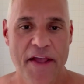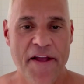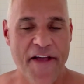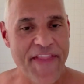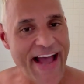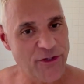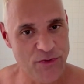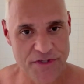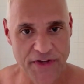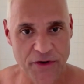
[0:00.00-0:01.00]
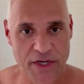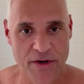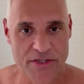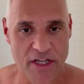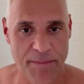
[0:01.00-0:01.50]
And that's what this video here
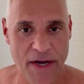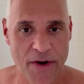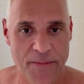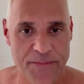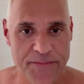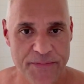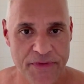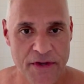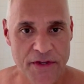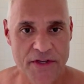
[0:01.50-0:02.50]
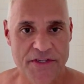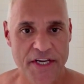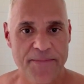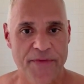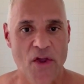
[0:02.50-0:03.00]
is all about. You see,